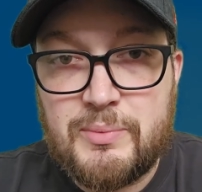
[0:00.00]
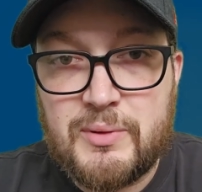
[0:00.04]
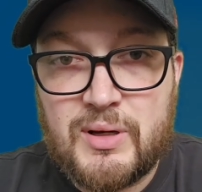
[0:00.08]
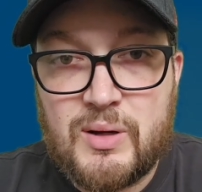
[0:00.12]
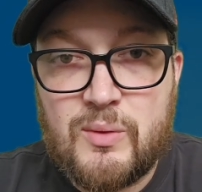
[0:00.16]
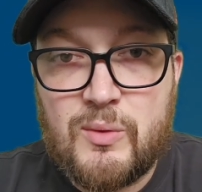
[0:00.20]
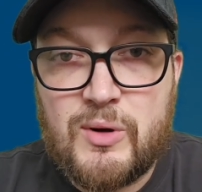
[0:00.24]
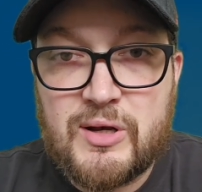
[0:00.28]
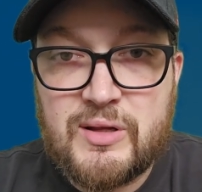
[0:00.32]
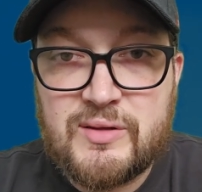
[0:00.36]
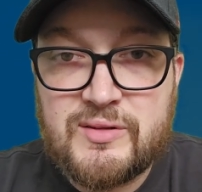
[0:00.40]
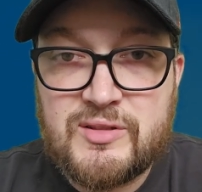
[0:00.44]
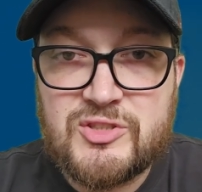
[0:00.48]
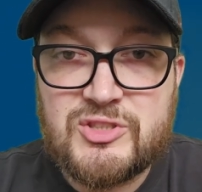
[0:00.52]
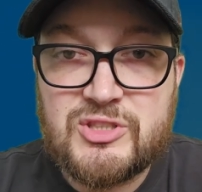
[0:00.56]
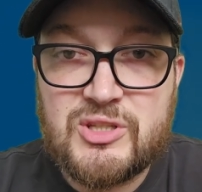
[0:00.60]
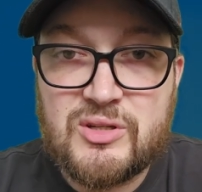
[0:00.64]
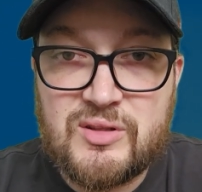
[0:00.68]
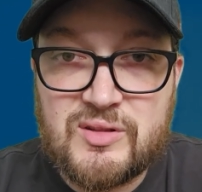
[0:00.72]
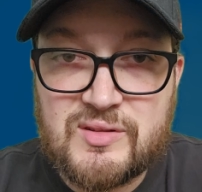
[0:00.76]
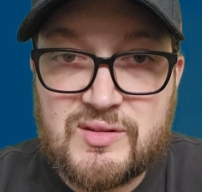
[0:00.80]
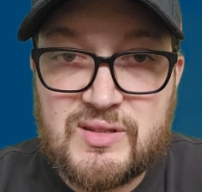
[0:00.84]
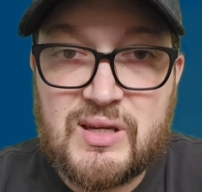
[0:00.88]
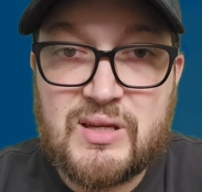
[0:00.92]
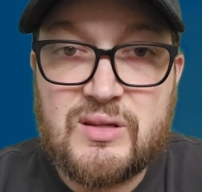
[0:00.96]
but I wanted to share
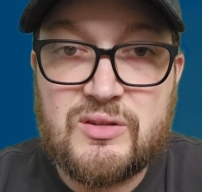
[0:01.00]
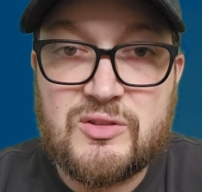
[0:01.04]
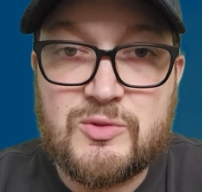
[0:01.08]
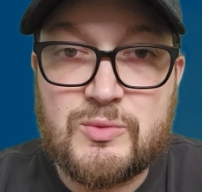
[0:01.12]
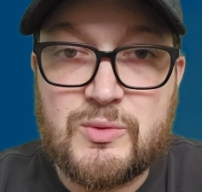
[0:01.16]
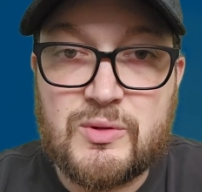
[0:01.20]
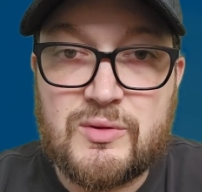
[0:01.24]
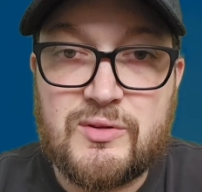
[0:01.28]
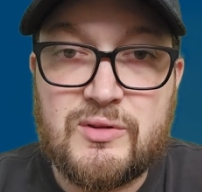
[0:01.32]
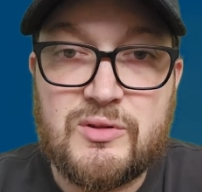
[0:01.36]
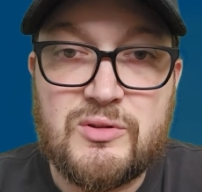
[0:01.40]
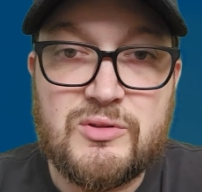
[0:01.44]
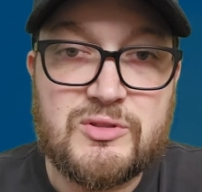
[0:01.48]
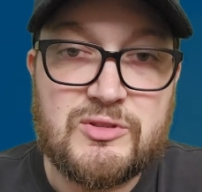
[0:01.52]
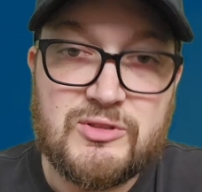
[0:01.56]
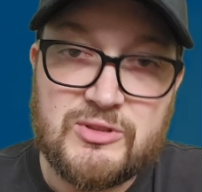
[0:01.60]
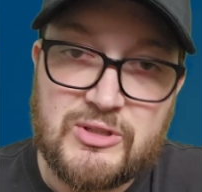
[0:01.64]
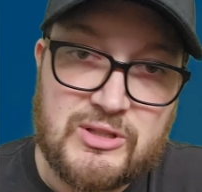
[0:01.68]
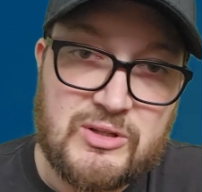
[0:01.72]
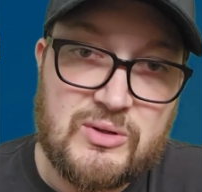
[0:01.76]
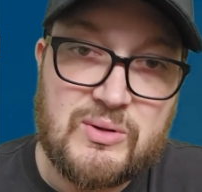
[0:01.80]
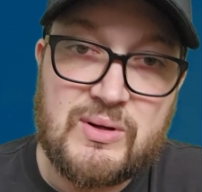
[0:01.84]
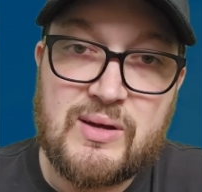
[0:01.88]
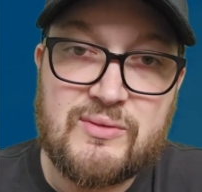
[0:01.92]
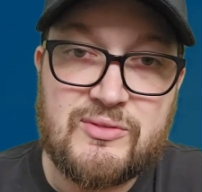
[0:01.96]
the titles with you so
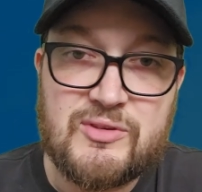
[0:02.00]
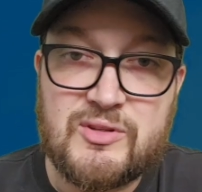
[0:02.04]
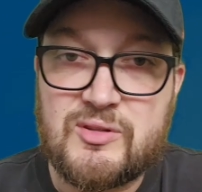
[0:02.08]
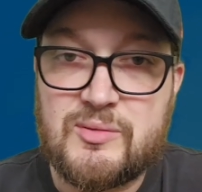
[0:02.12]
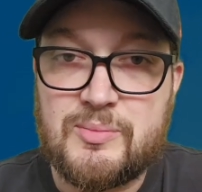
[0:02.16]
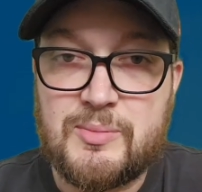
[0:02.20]
I don't have to